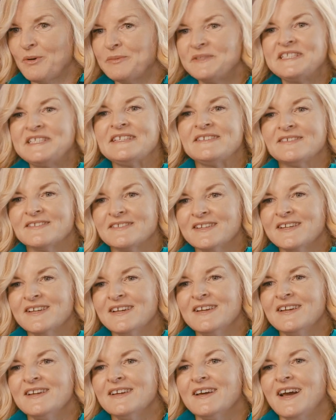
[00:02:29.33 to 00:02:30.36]
but we didn't.
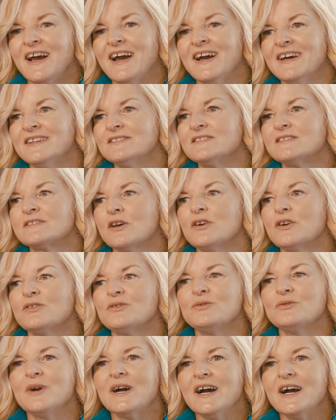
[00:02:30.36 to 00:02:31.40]
And
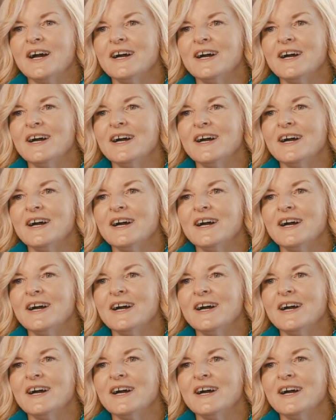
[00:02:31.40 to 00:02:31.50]
so